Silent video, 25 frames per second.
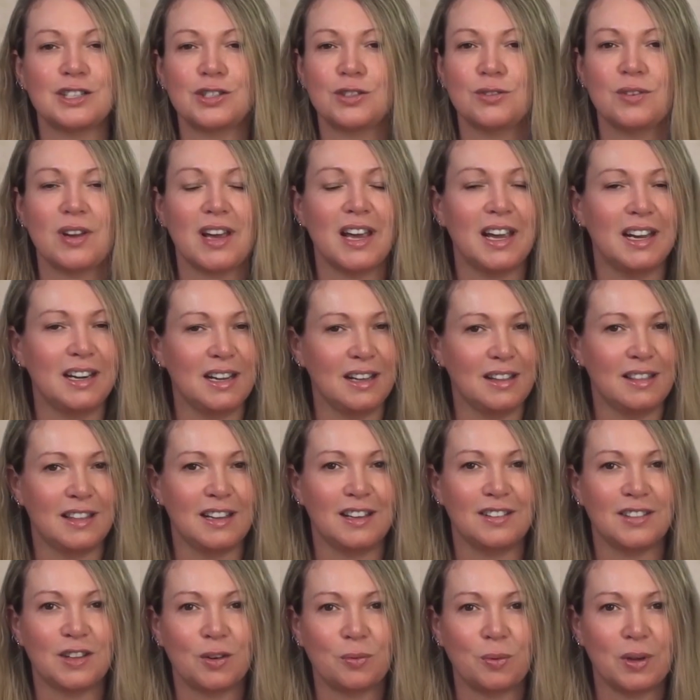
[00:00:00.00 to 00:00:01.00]
to
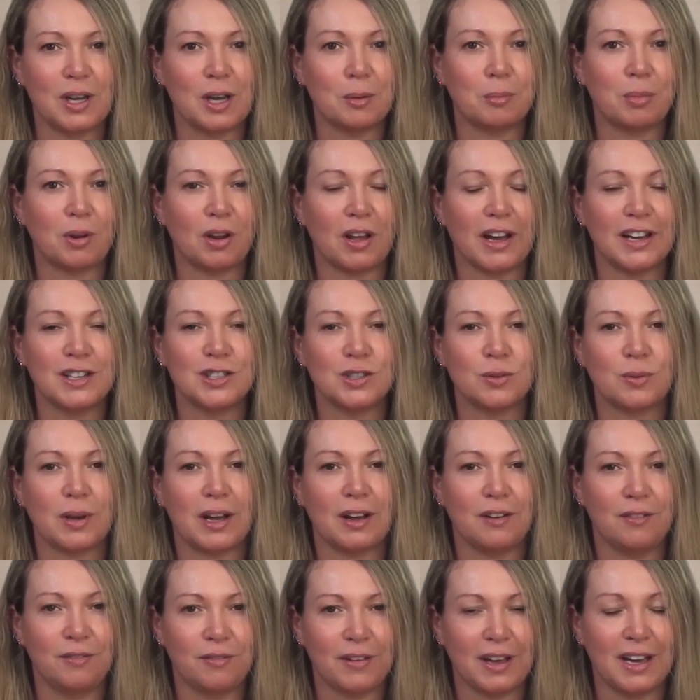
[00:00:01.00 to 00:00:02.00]
anything that we apply to
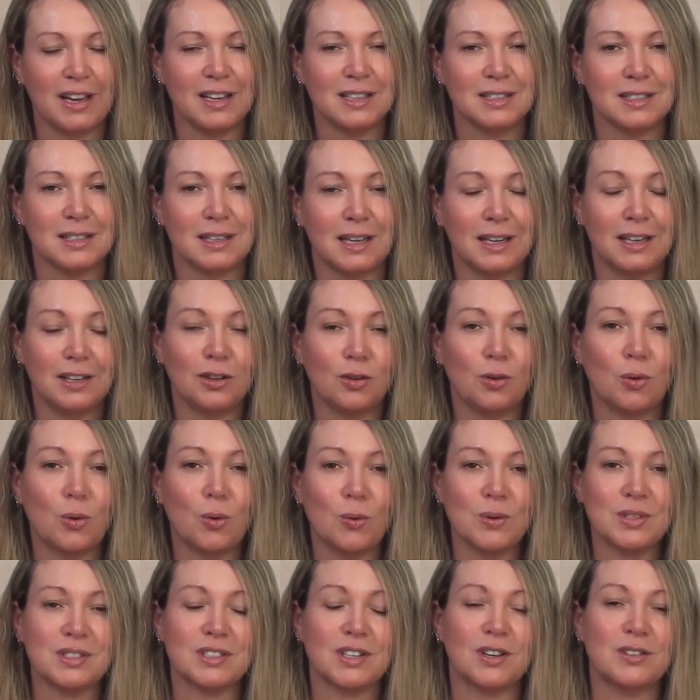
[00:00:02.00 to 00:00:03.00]
our face. And it
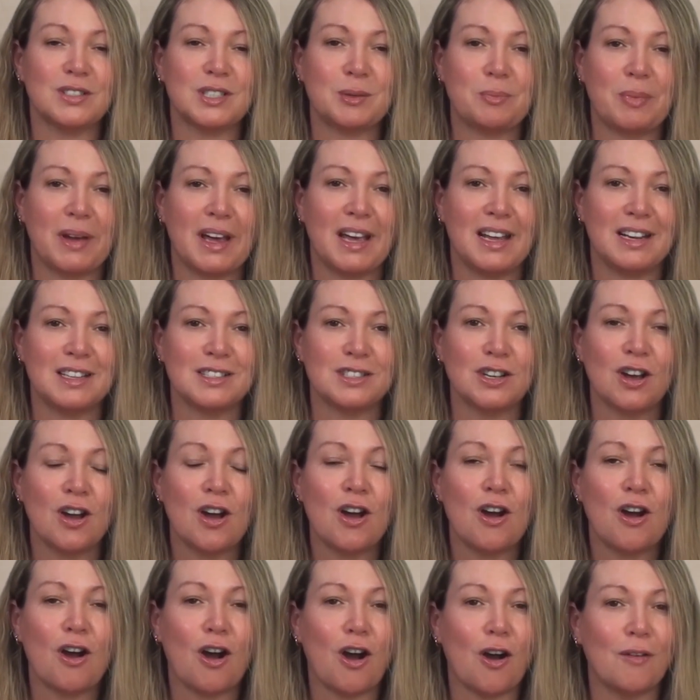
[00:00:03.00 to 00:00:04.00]
also depends,
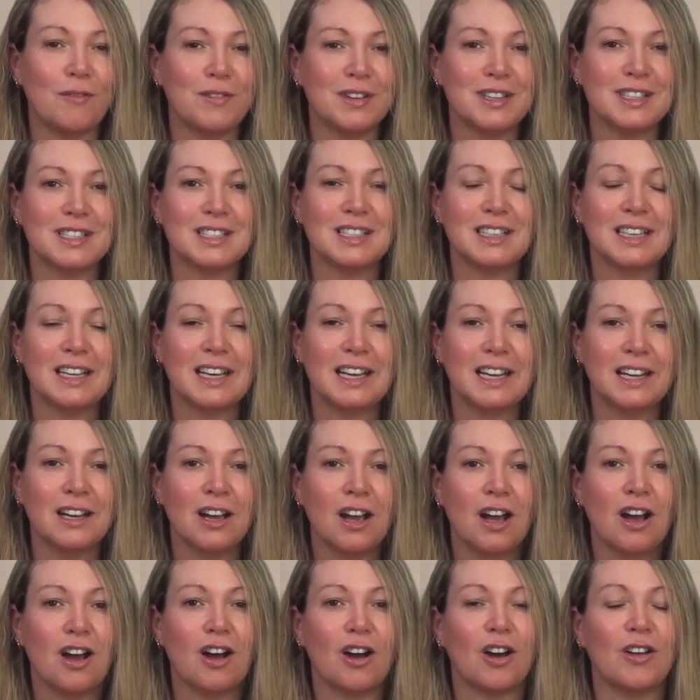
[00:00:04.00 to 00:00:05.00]
obviously,
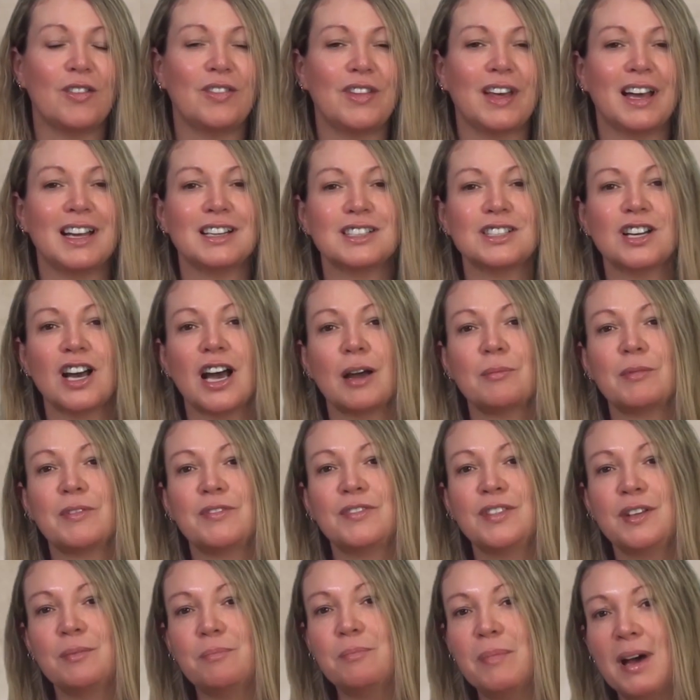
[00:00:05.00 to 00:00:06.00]
on that time
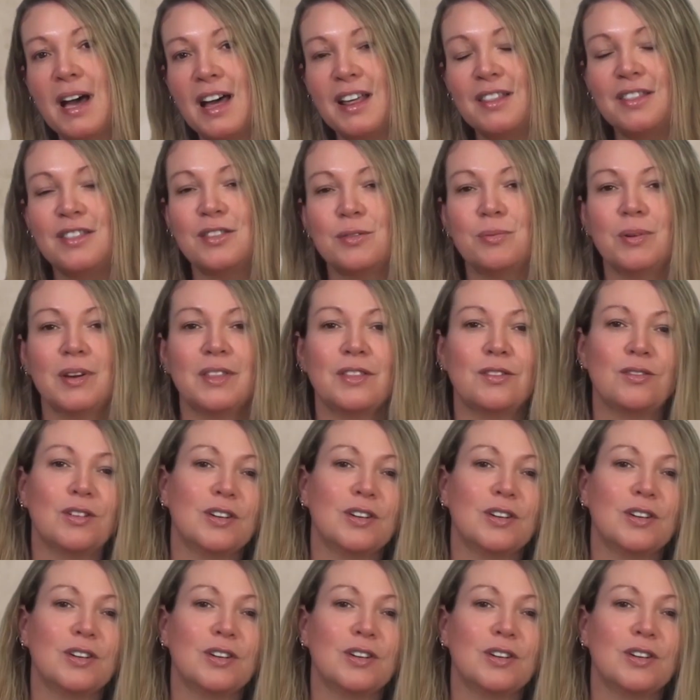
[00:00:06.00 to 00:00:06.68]
of the month, whether